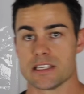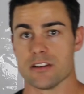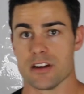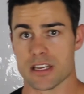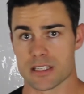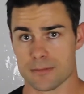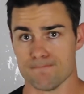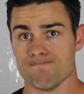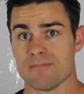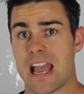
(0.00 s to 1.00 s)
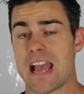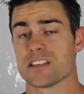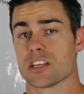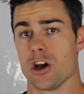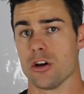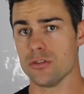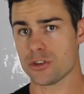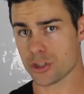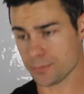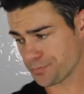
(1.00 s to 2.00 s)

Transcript: serious. As a coach,